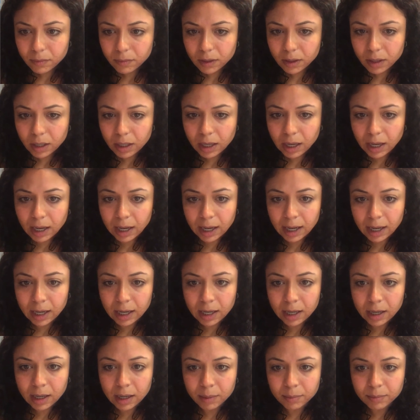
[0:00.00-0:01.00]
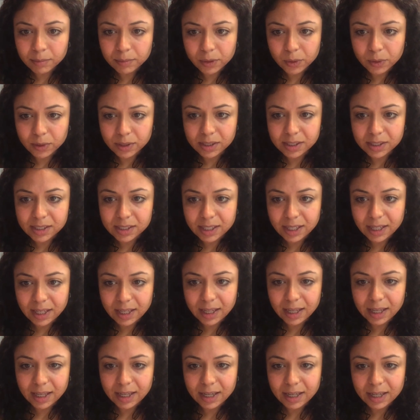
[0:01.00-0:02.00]
You can see
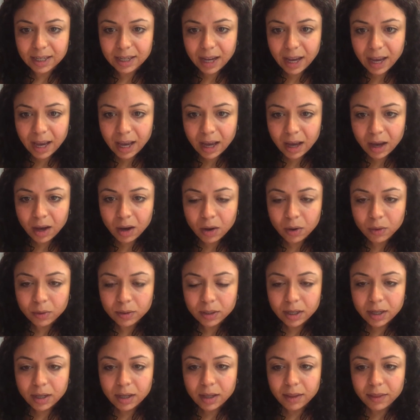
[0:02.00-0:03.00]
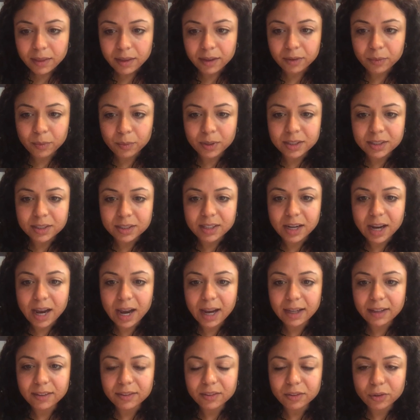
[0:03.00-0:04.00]
in and out. This one is an
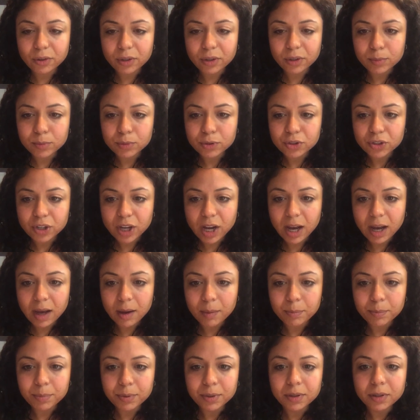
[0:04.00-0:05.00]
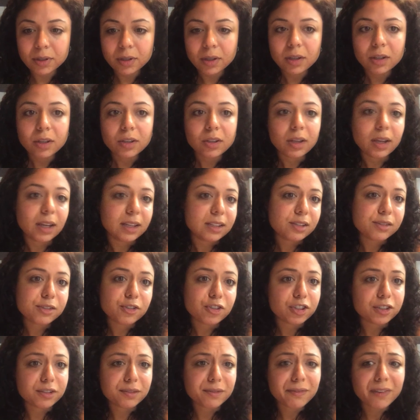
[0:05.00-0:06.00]
ice cream shop. It's
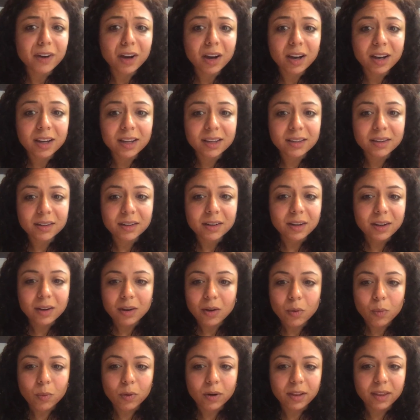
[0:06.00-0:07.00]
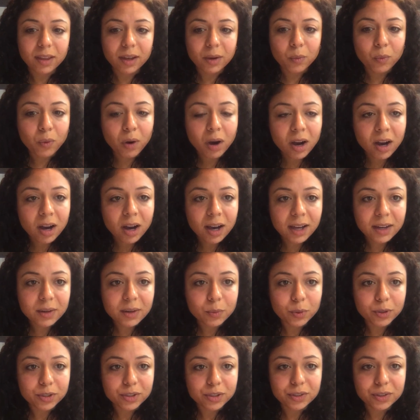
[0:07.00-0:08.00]
just fun. What do they want?
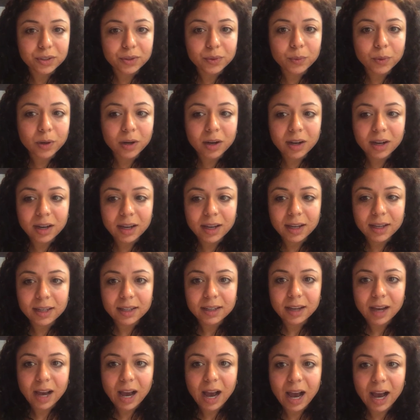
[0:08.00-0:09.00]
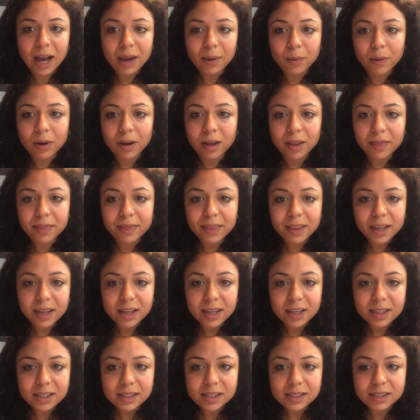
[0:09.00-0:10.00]
What do you want? I want
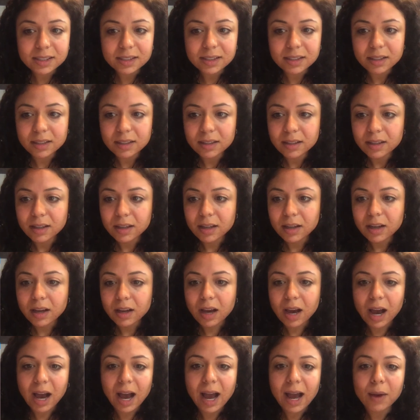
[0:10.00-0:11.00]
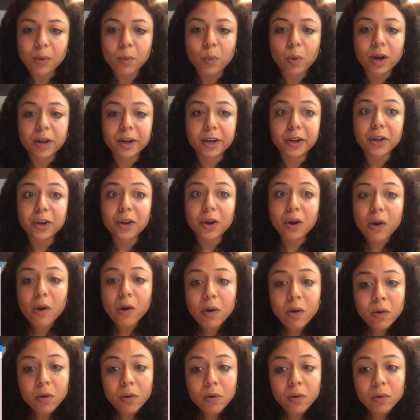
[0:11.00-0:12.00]
this. I want a
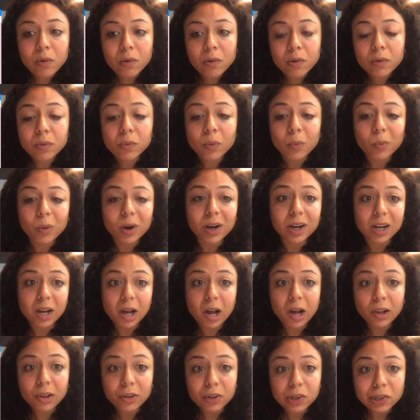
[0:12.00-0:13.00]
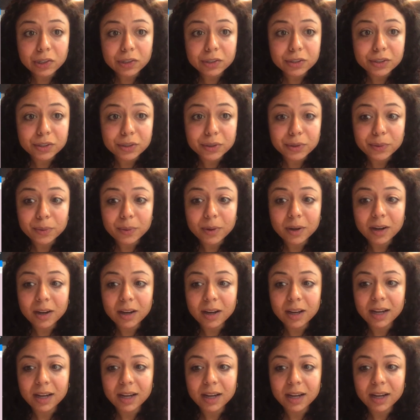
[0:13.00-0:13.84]
cone. What color do you want?